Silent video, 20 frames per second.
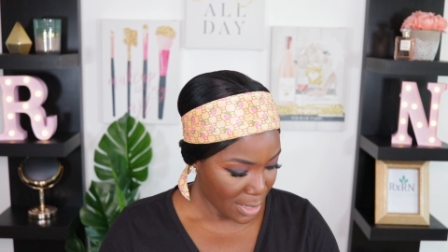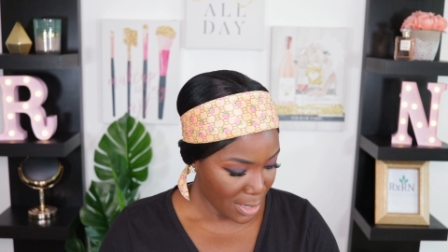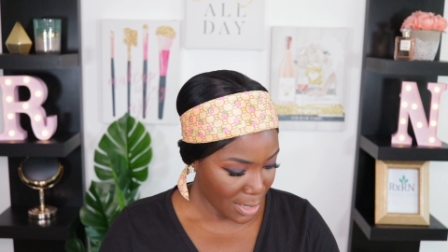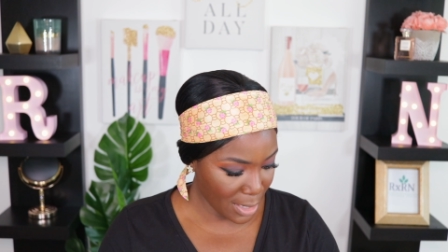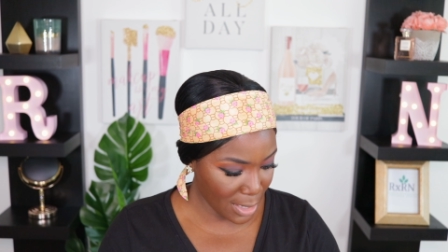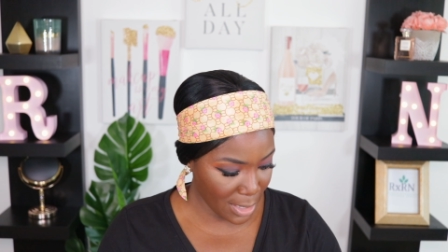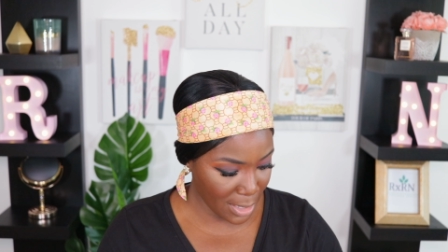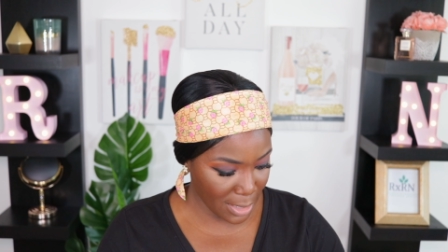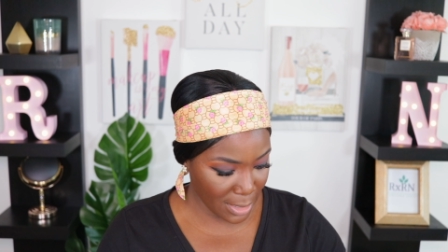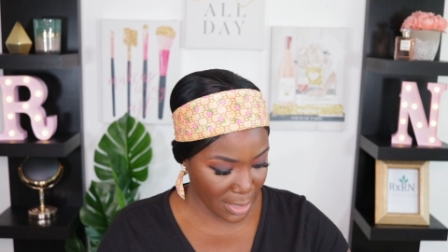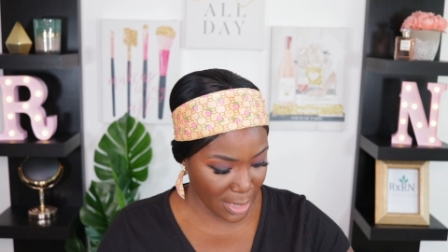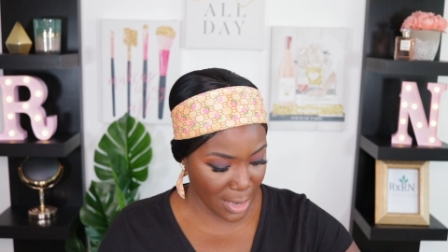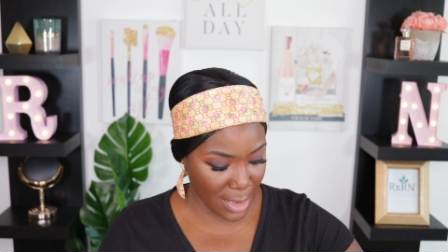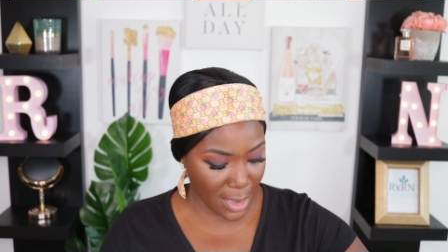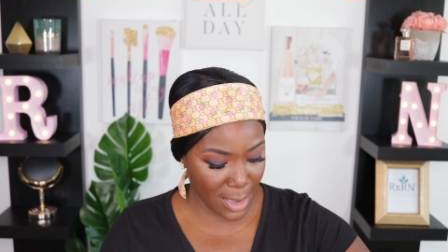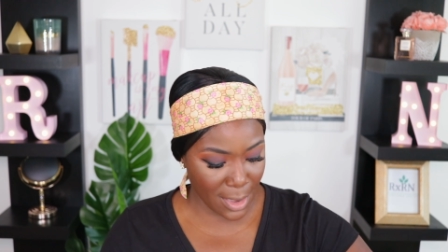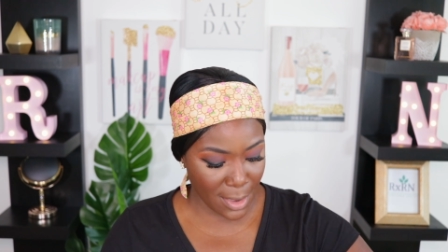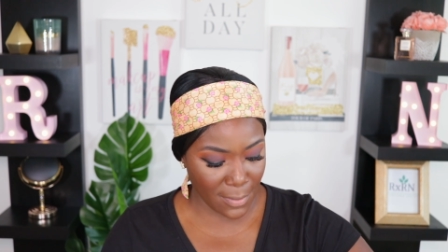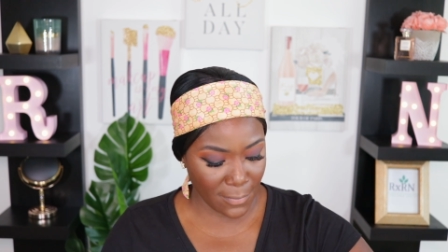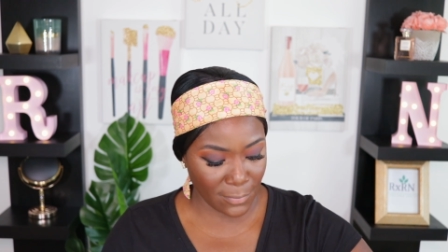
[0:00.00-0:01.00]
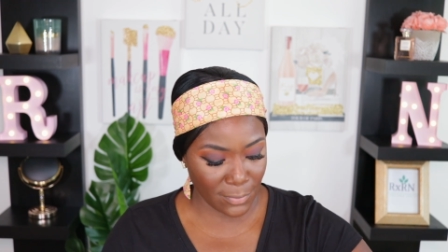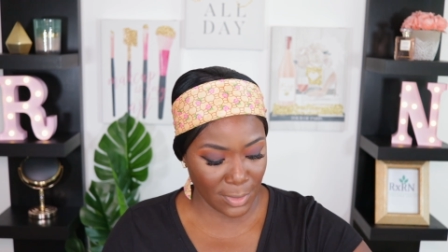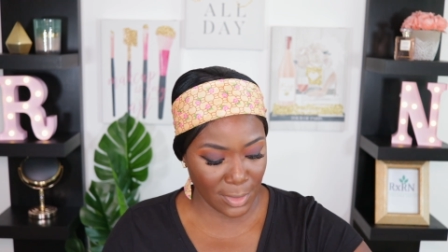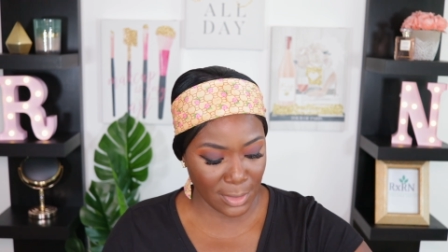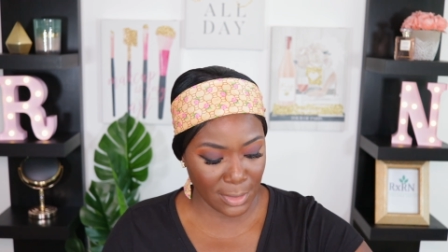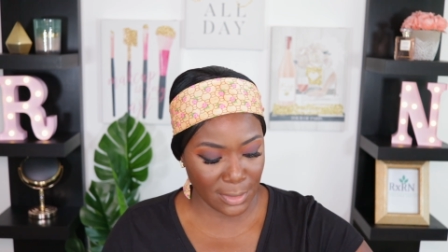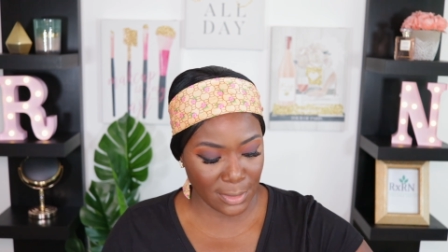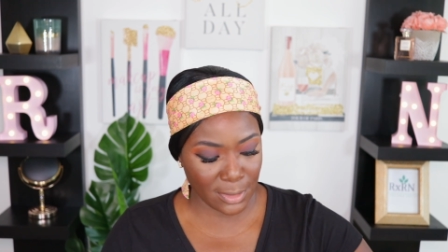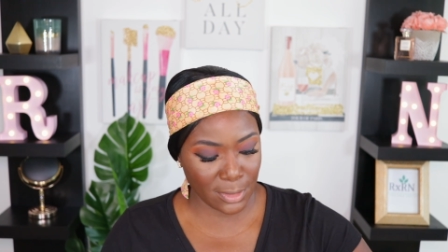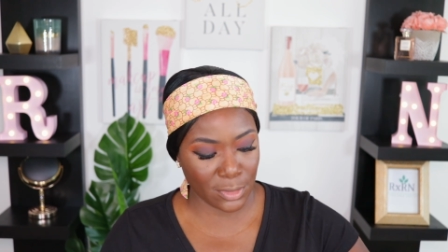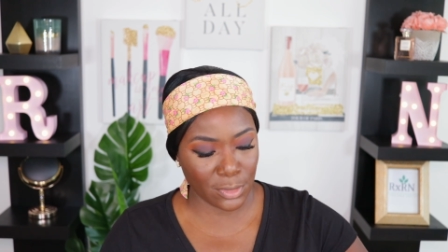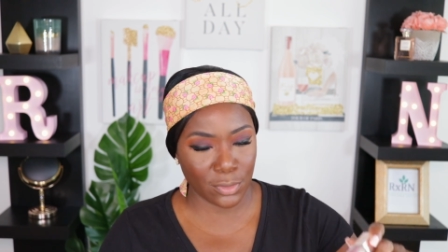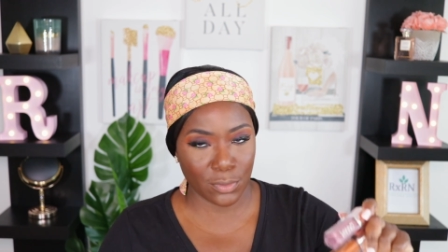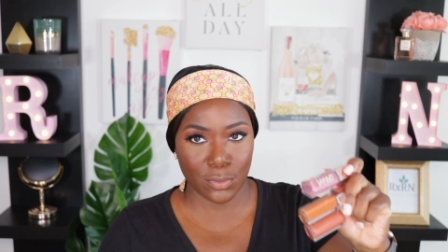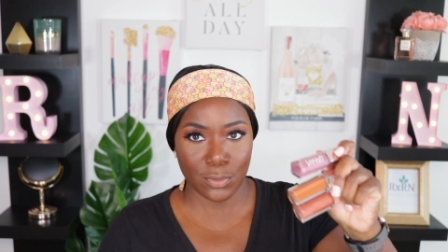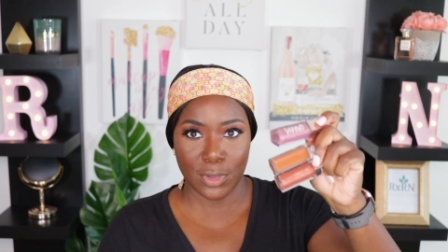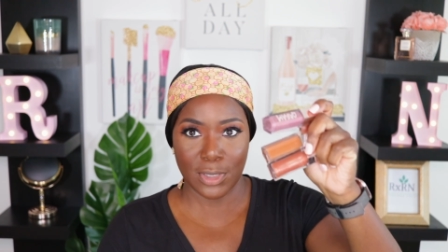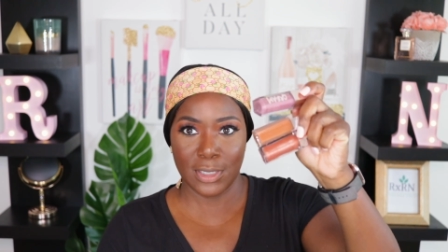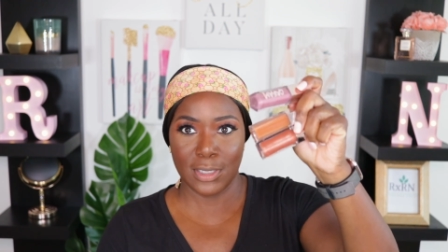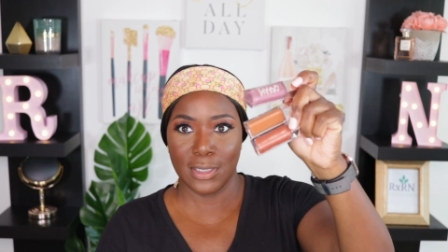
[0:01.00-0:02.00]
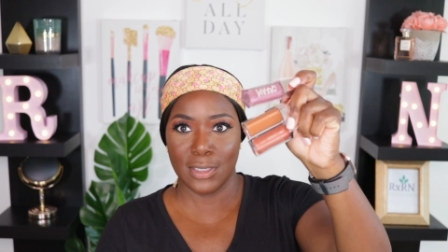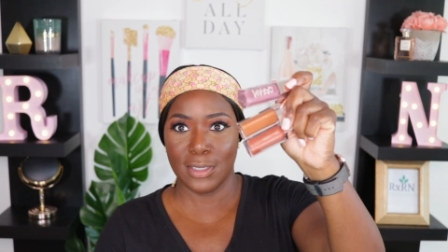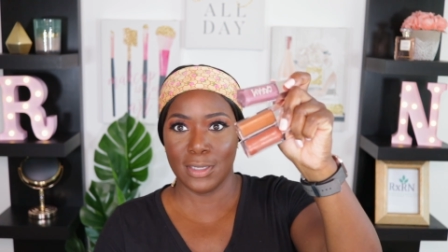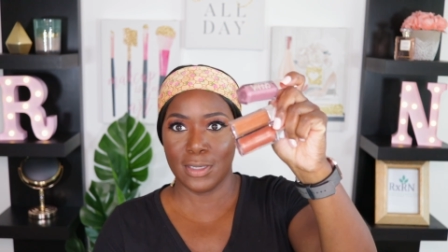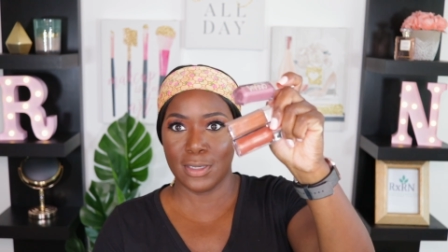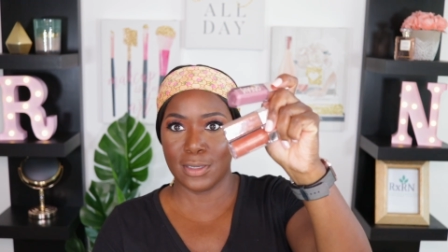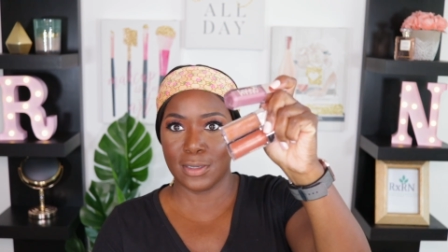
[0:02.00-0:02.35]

And I have these 3